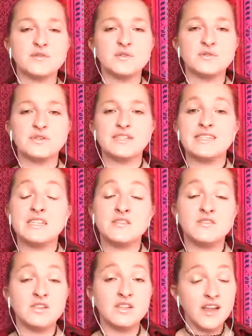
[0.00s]
to
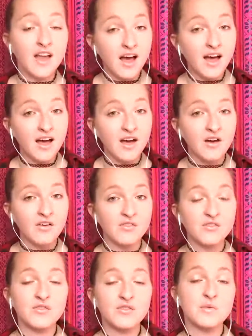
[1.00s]
receive love
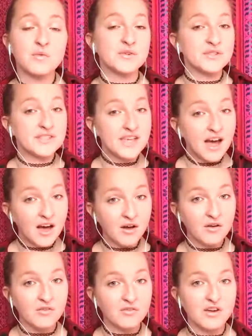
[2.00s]
from
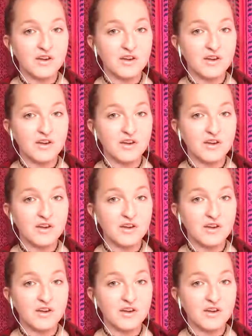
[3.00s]
yourself